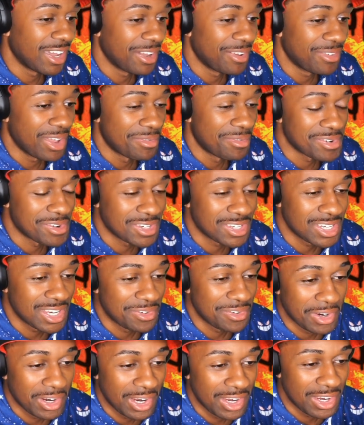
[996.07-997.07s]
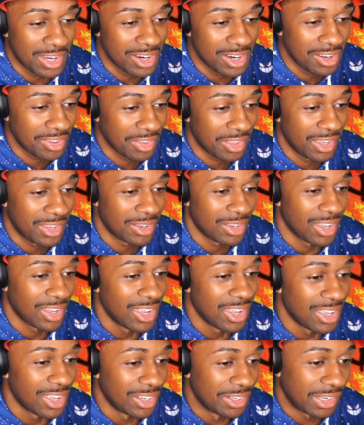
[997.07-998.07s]
I've ever seen right here. Like,
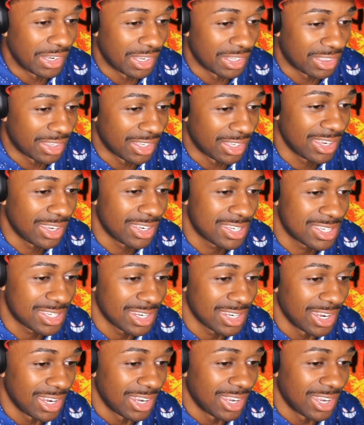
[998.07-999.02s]
look at this.